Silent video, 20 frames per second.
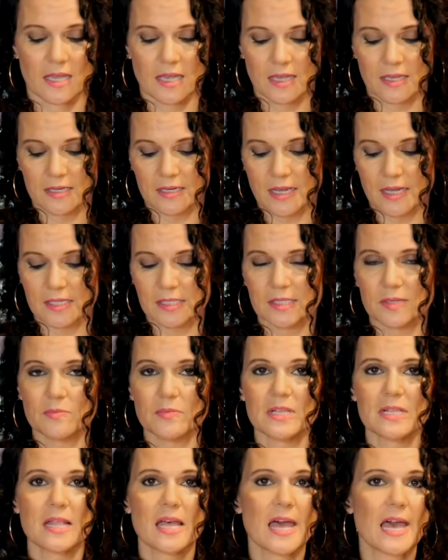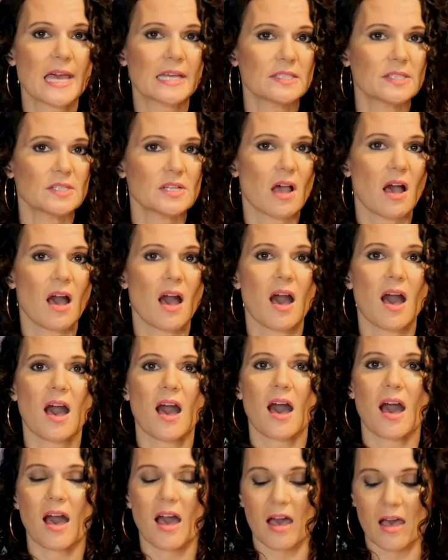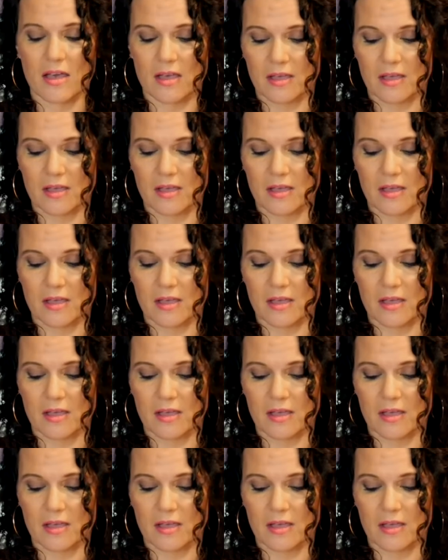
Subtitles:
Nice and relaxed. Ah.